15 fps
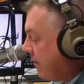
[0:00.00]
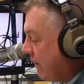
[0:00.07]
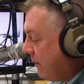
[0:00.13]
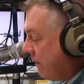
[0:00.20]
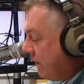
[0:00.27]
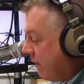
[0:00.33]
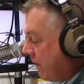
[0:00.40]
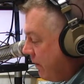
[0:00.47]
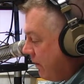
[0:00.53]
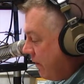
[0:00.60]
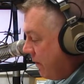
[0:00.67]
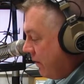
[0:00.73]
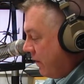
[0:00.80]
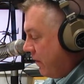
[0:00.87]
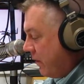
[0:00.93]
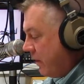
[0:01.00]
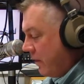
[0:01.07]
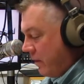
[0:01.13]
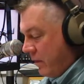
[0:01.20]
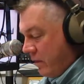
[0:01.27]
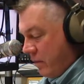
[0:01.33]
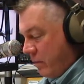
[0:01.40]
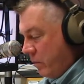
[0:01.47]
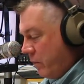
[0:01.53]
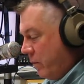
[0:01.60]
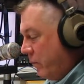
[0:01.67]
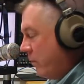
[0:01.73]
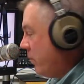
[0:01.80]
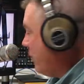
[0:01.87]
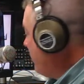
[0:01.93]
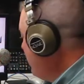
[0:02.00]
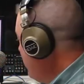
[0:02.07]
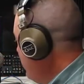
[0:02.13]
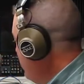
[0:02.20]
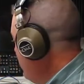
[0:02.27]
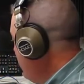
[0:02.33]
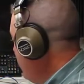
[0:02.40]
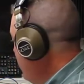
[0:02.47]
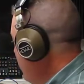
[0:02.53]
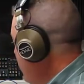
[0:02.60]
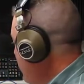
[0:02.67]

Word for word: how about a song tonight? A song